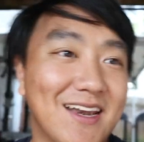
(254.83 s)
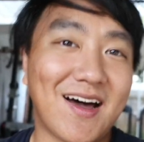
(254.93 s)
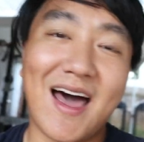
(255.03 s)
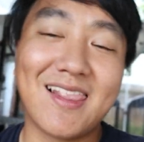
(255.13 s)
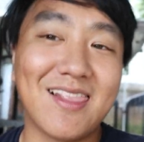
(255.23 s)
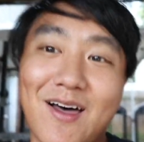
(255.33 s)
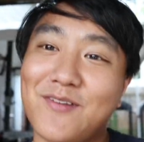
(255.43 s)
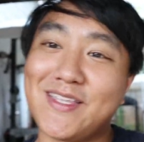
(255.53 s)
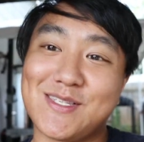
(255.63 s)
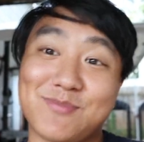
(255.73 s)
you know, I
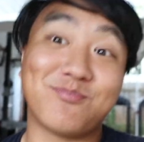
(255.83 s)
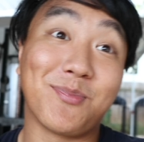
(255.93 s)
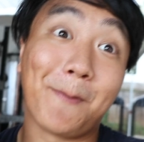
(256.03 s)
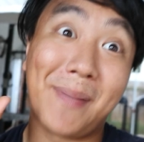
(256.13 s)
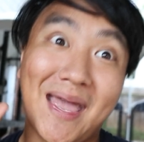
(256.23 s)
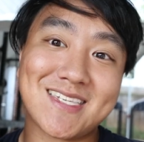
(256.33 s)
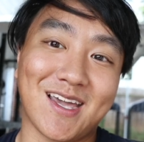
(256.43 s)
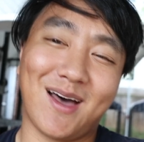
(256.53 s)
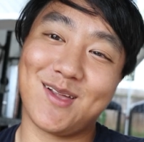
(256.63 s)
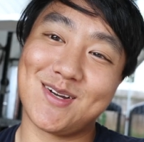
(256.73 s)
love these
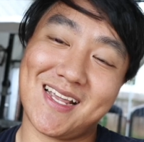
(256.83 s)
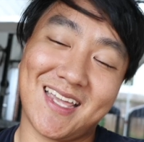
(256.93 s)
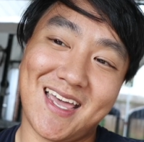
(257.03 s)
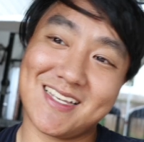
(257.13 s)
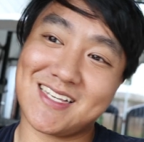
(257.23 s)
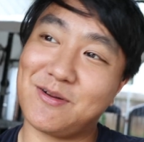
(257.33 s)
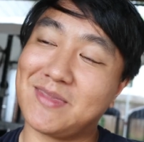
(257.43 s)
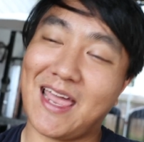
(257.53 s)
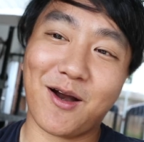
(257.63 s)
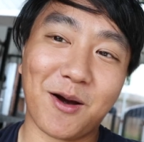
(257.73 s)
basic colors, I guess. You know,
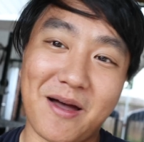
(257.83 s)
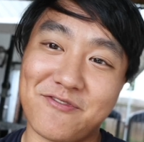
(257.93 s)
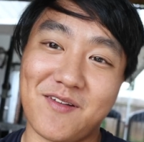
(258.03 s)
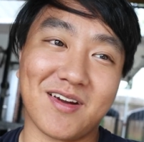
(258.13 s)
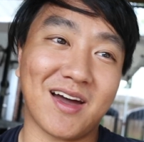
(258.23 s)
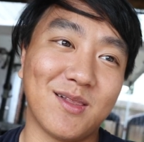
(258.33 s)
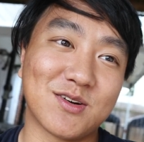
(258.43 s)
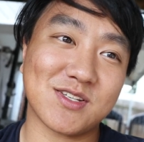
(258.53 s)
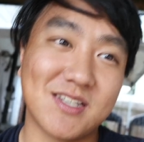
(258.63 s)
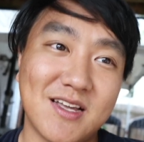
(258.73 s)
they are my favorite
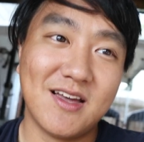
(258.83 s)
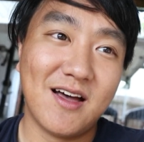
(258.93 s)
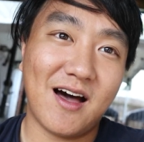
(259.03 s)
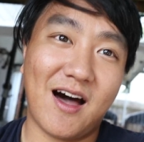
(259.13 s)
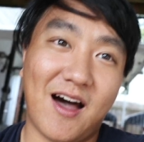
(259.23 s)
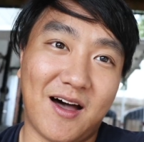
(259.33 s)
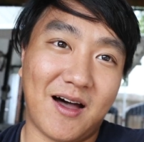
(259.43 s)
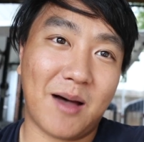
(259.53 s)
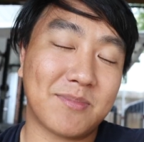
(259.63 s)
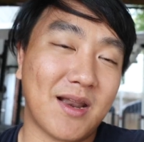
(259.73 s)
colors.
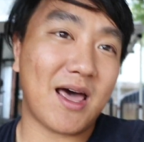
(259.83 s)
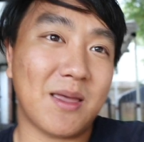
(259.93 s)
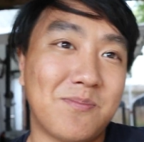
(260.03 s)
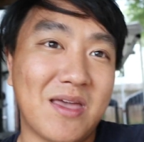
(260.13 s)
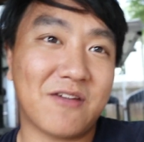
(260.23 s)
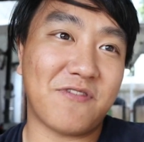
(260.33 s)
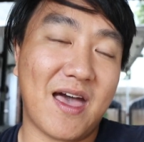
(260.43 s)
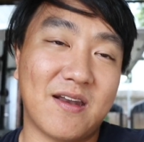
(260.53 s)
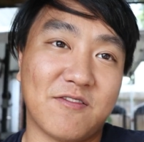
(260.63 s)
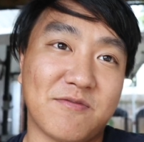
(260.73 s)
I'm not a big
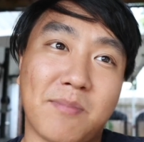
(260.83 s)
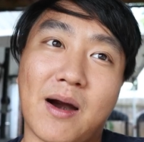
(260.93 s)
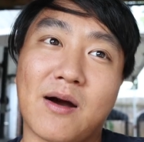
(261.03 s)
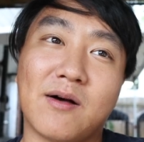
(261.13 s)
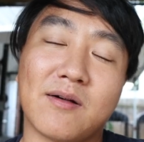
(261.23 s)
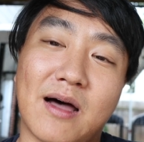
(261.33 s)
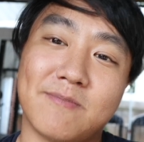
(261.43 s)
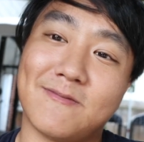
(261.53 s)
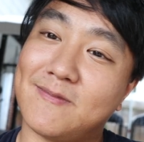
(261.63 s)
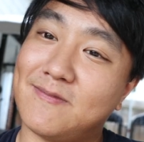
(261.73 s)
fan of
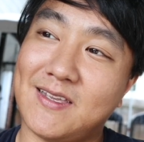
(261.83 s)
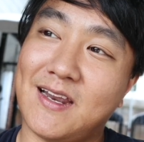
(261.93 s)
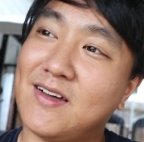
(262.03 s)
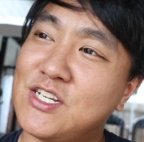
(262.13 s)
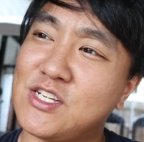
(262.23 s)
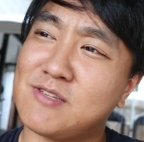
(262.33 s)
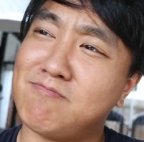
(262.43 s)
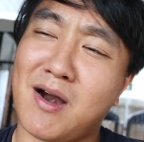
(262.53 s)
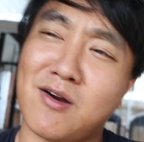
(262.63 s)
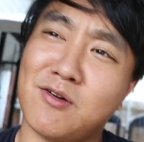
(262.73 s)
Merle. You know, it just,
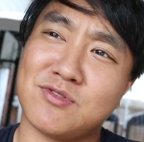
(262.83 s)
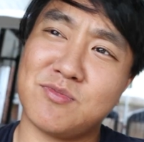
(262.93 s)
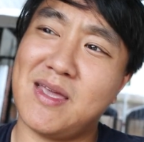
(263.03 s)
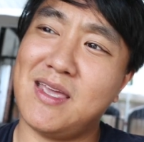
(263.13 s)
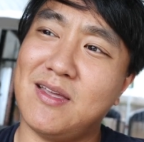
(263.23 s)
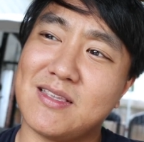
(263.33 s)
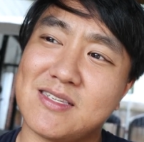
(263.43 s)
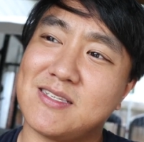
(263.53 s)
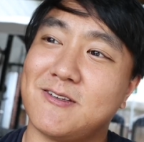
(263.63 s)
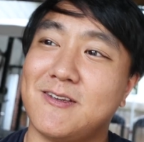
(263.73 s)
Merle, to me,
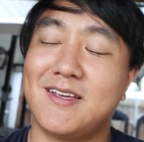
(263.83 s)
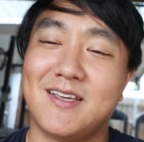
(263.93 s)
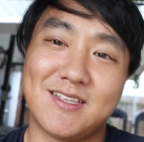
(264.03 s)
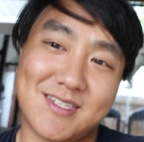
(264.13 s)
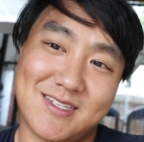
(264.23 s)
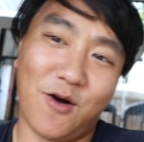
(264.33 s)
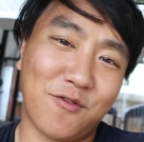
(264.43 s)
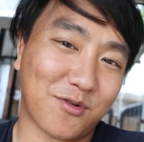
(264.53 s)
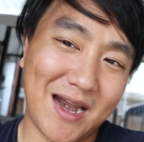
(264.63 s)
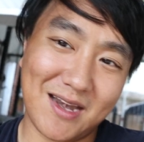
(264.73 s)
it's
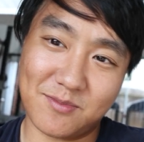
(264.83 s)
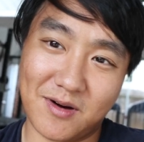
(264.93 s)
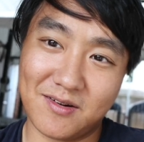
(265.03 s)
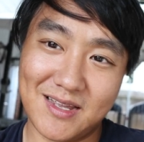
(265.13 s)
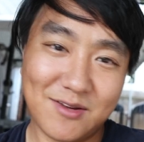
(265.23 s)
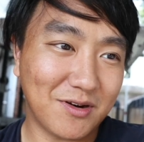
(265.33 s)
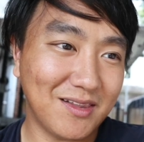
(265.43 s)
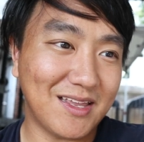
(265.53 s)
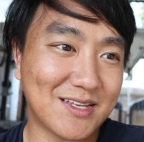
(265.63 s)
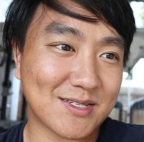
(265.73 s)
overrated, bro. It
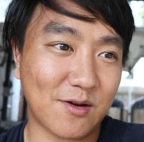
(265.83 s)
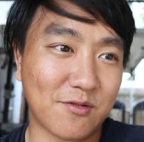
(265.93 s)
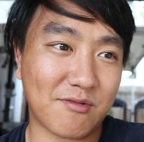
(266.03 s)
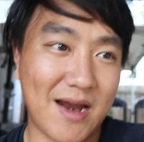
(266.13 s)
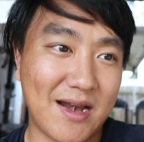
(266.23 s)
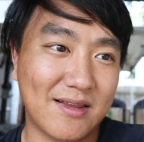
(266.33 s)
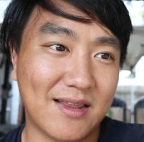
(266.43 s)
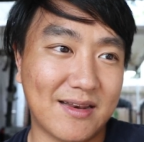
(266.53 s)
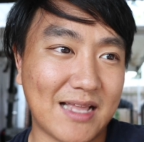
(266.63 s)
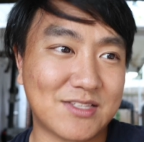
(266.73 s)
really is overrated.
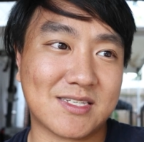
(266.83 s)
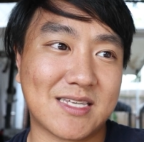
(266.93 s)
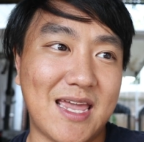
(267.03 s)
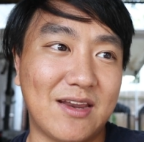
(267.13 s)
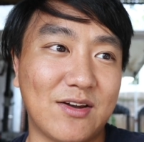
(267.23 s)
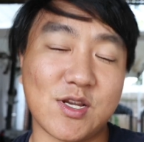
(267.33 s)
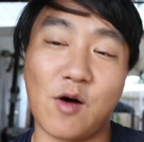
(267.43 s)
And not to say, you know, it's